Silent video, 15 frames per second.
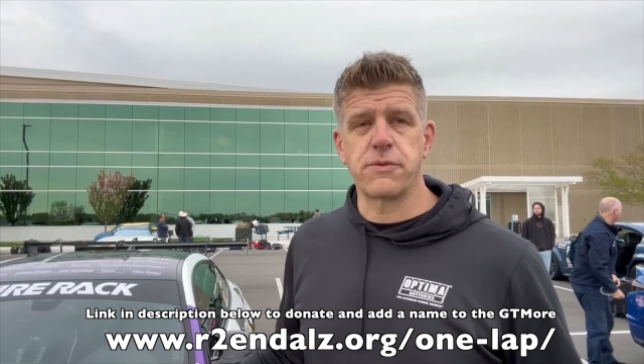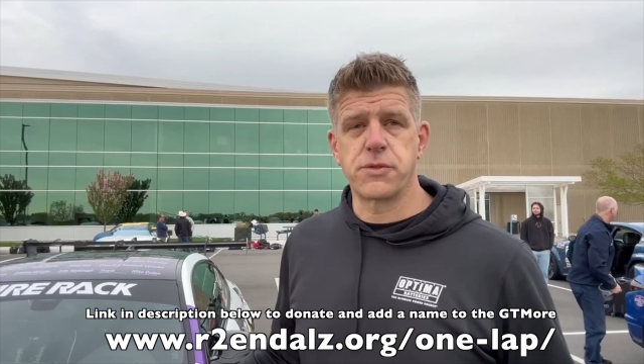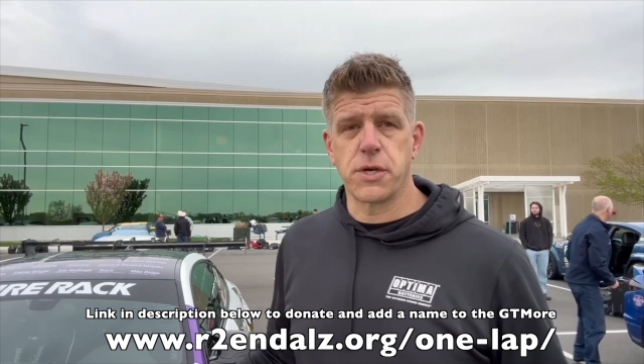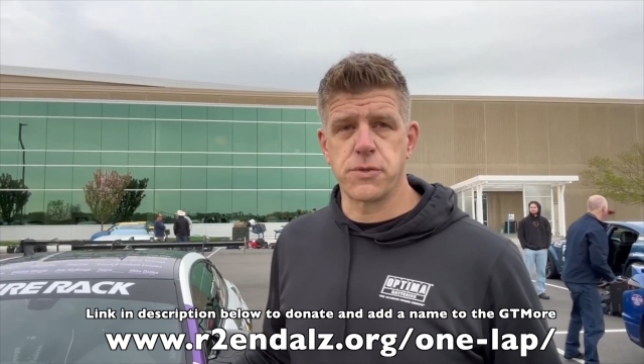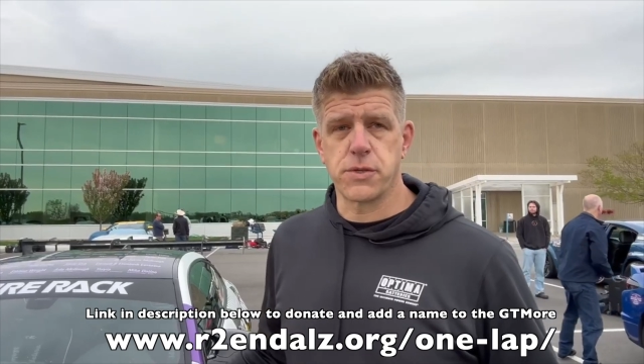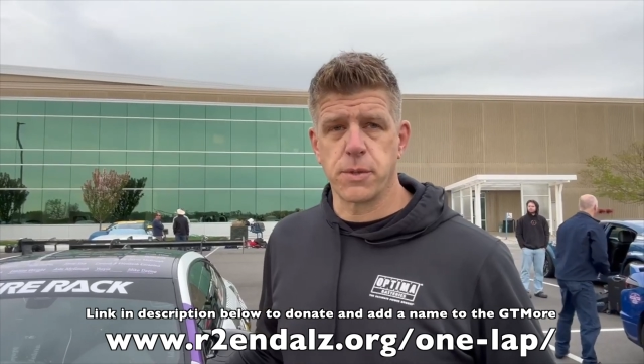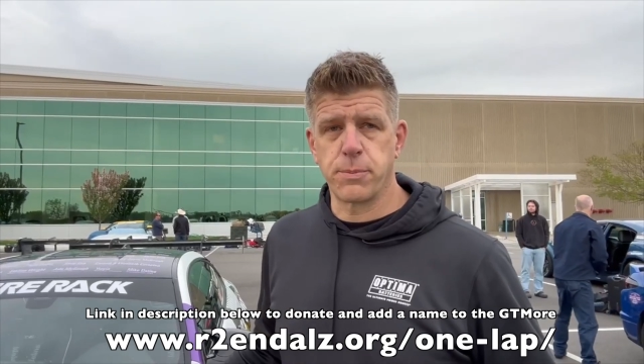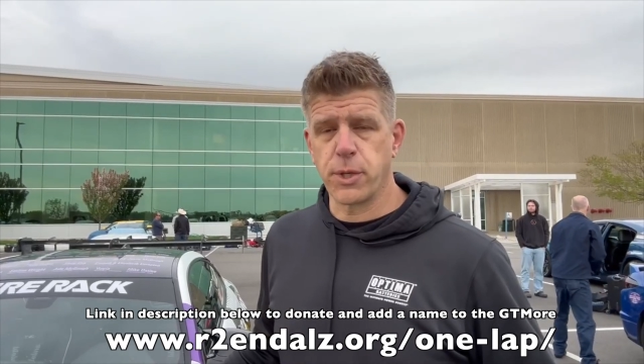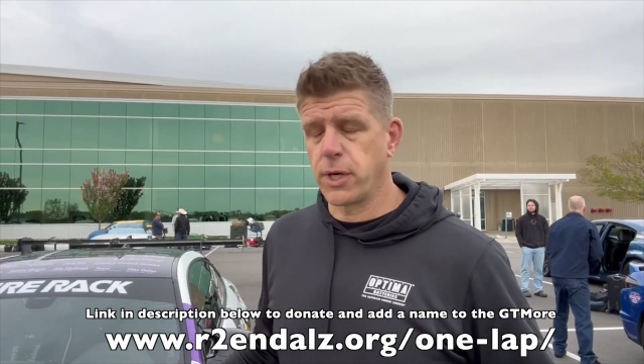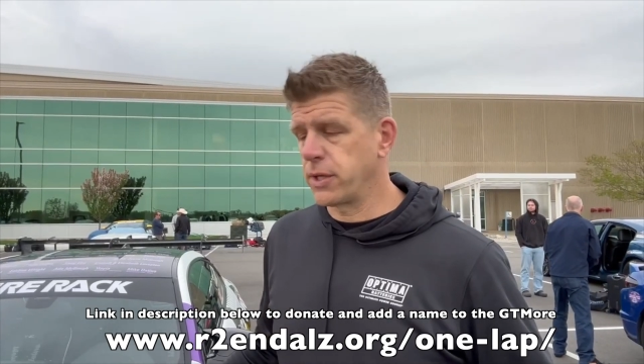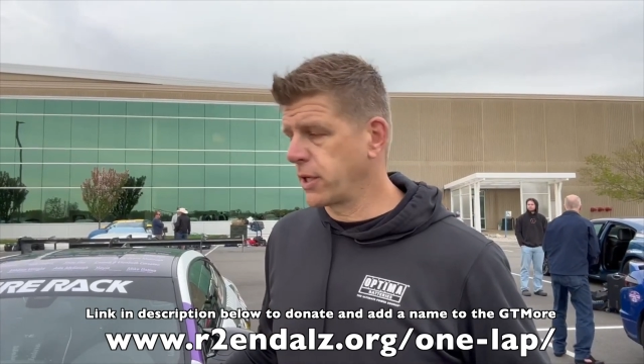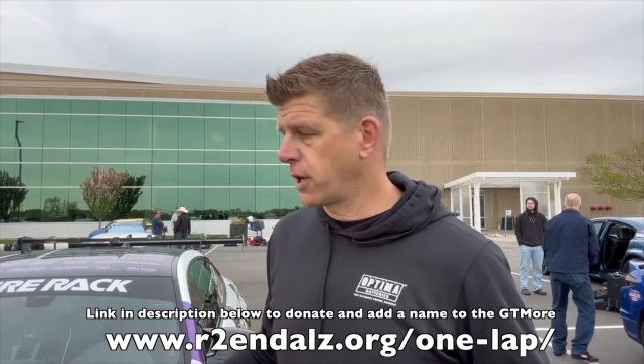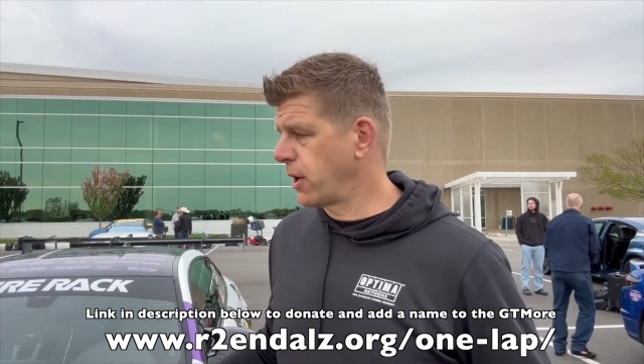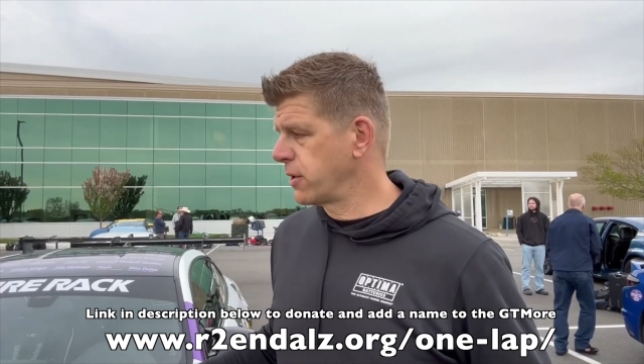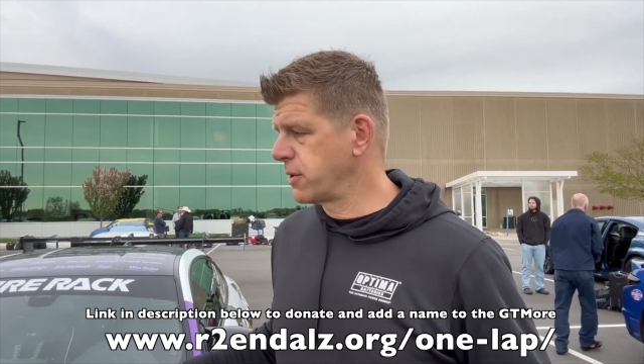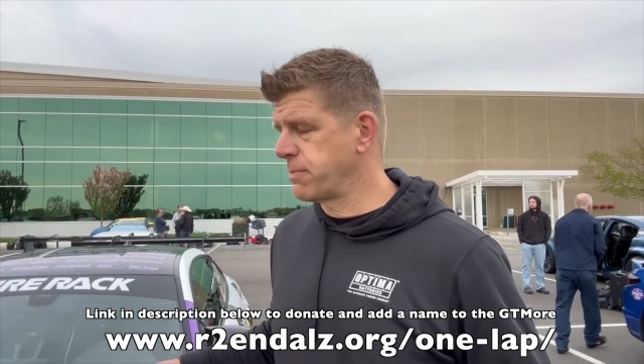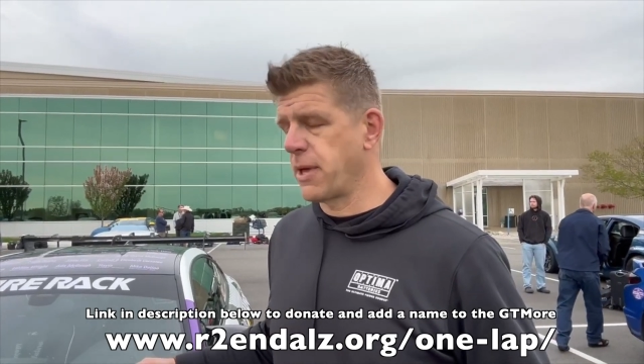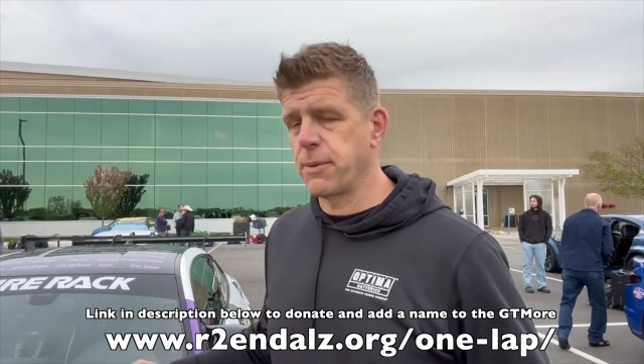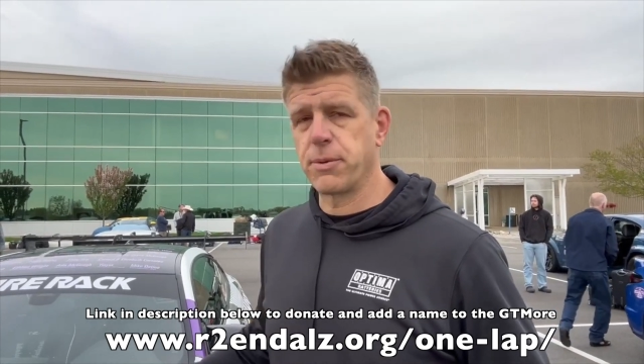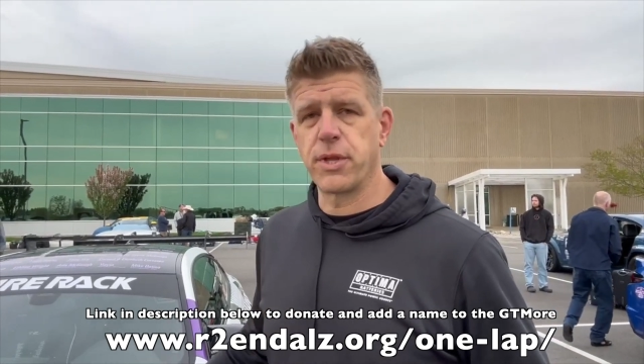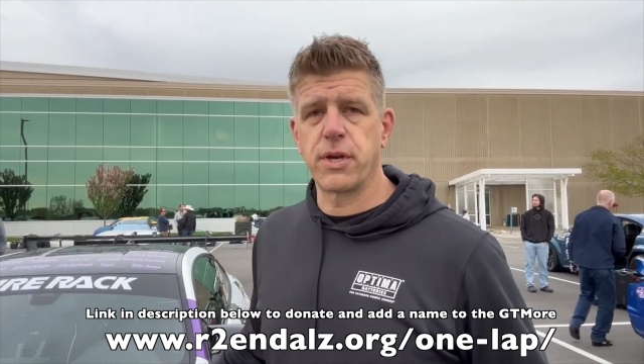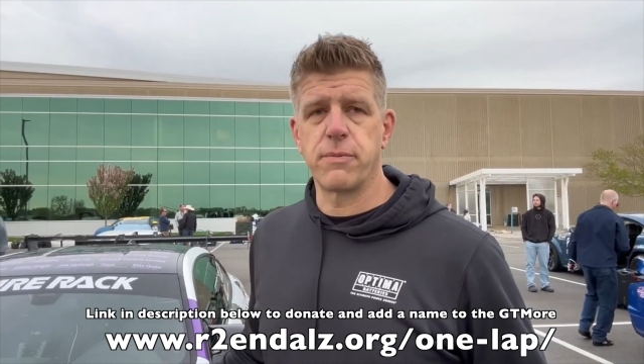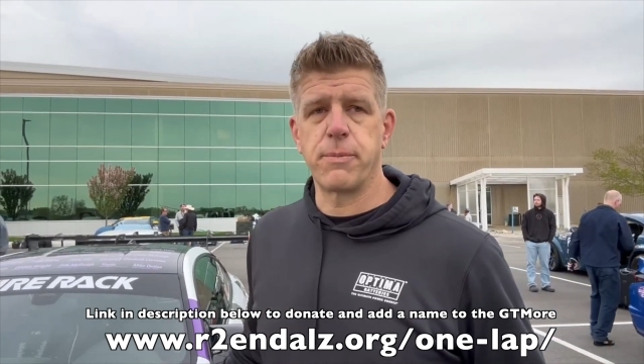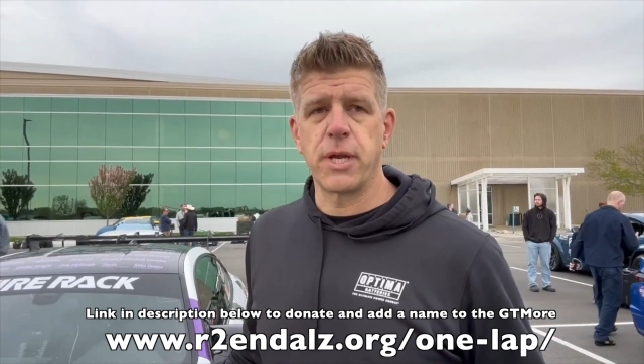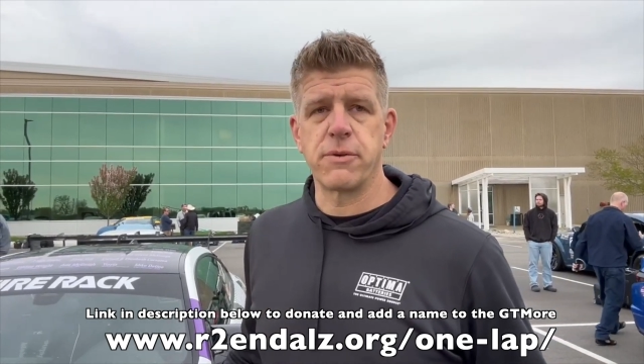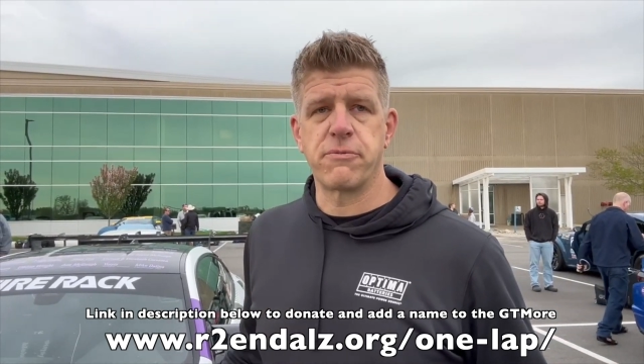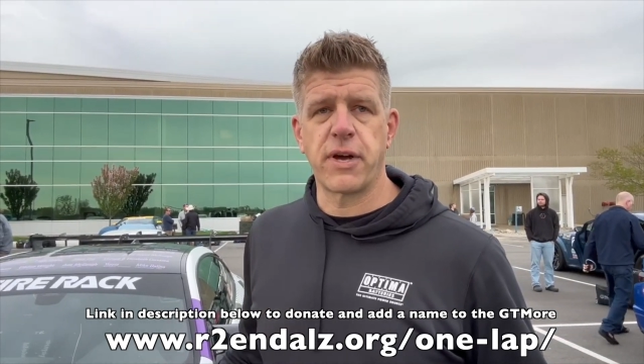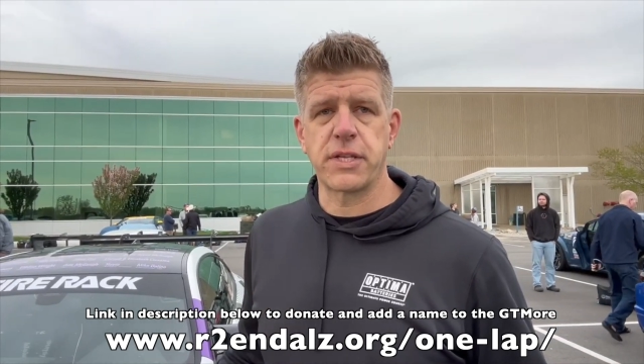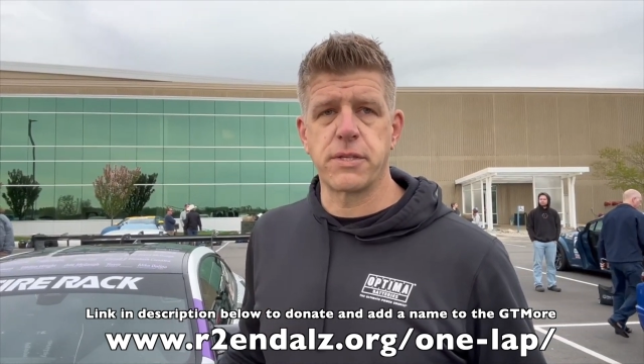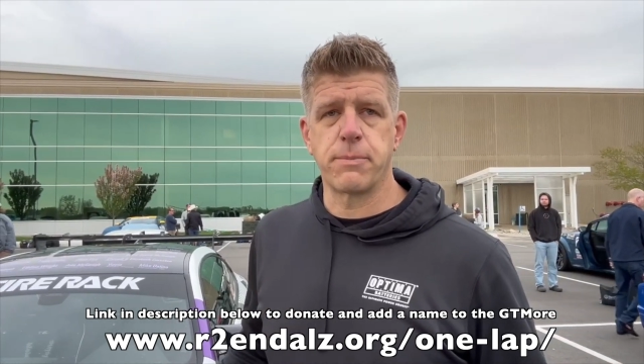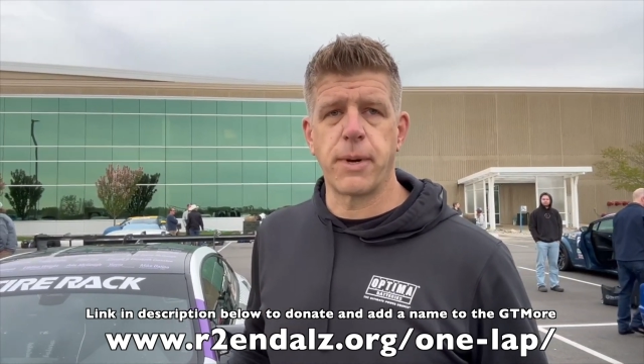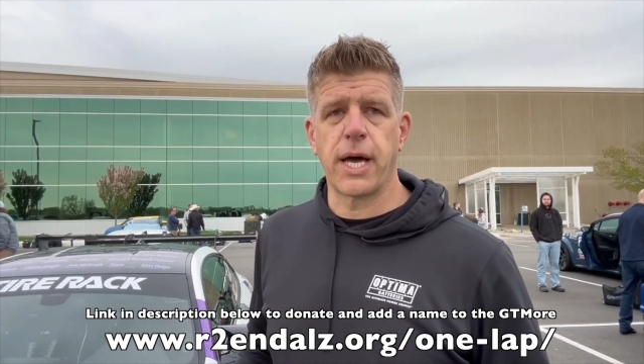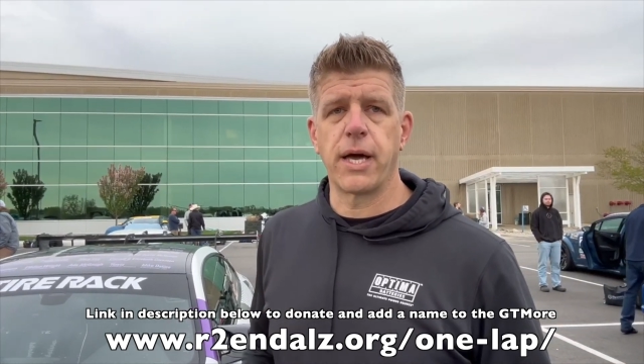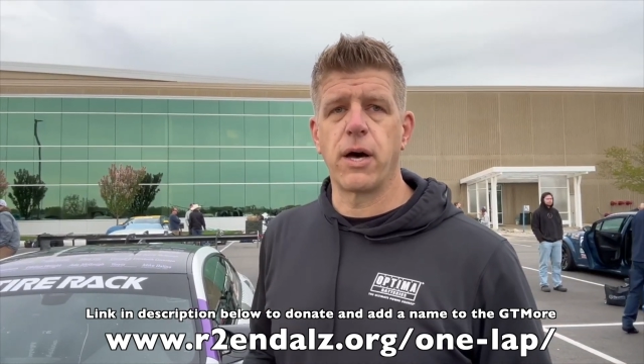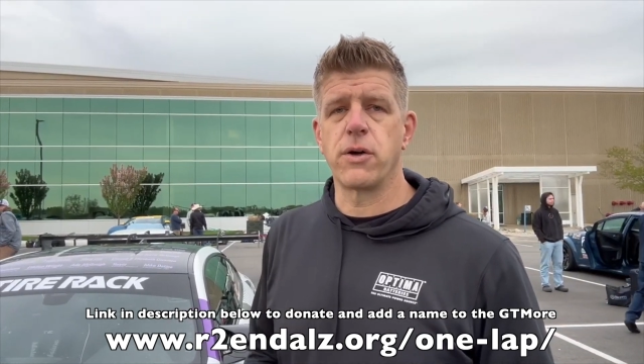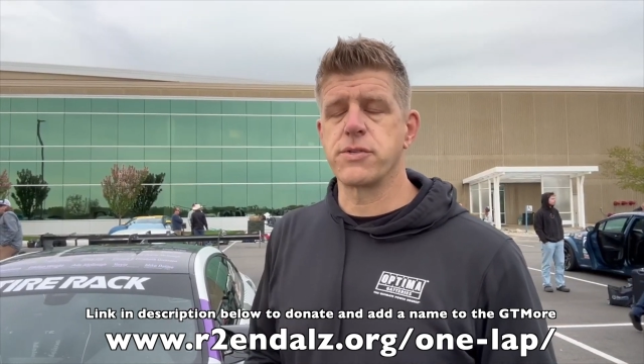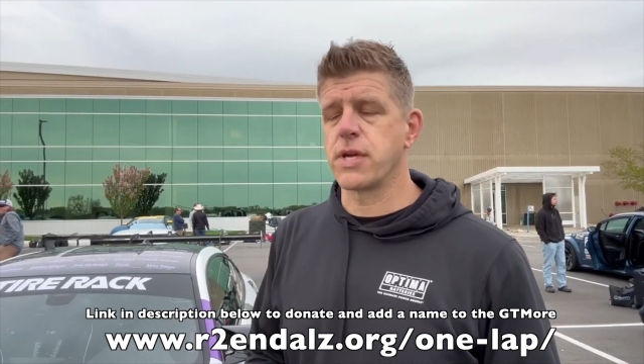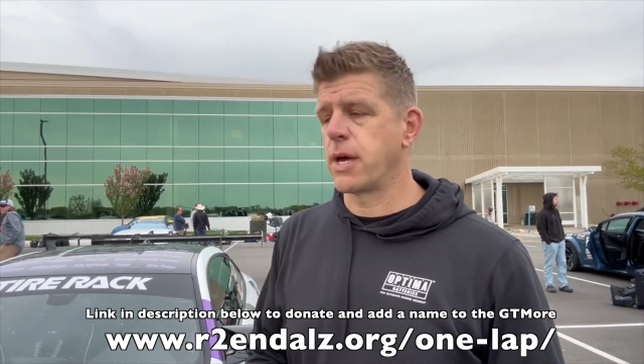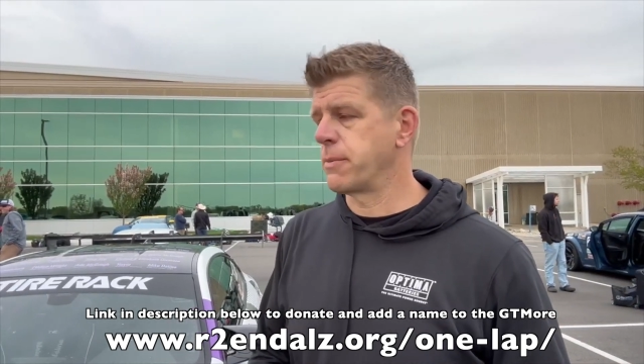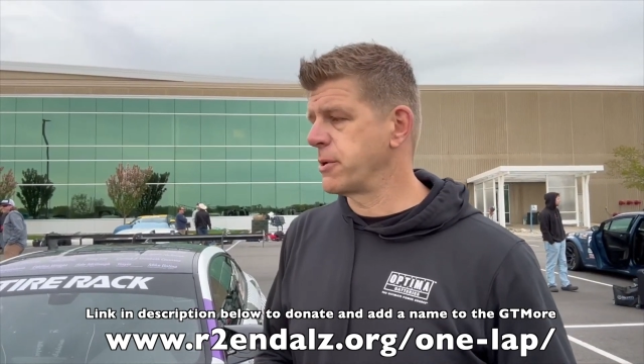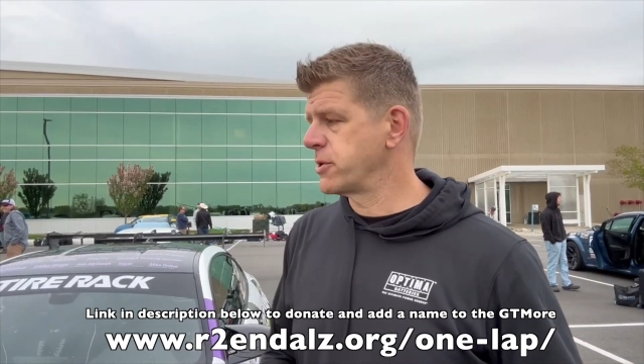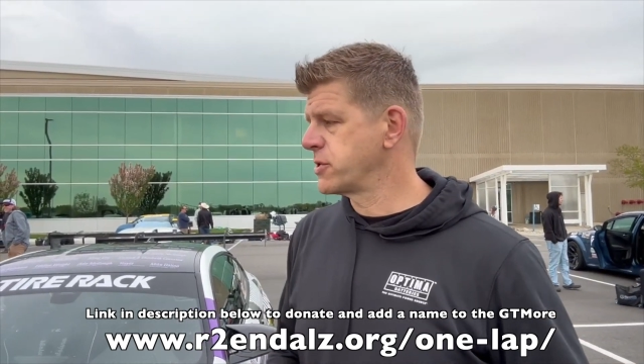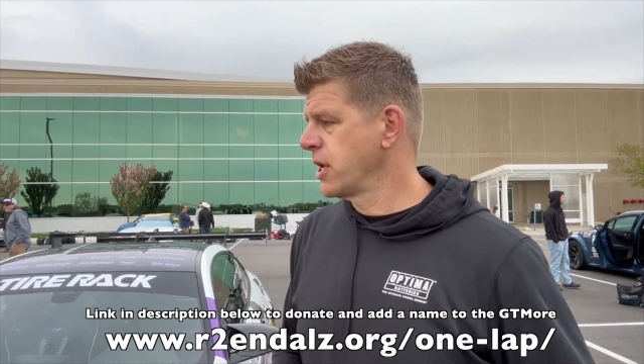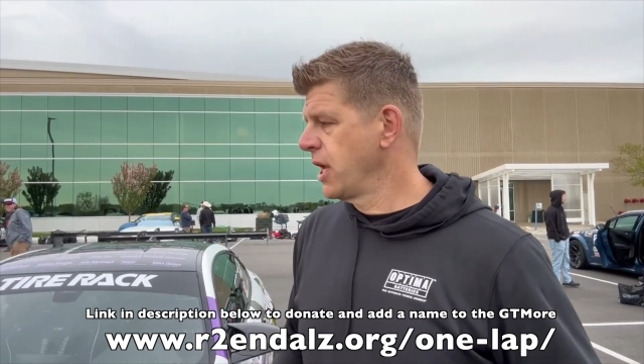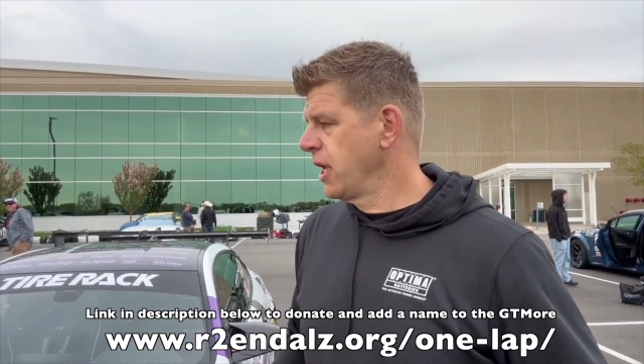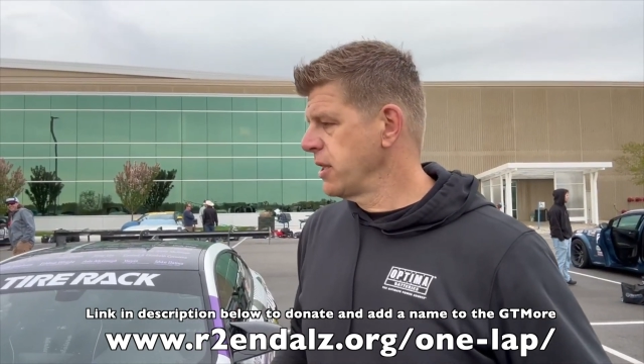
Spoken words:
chosen to put on the car, the people that have been affected by Alzheimer's,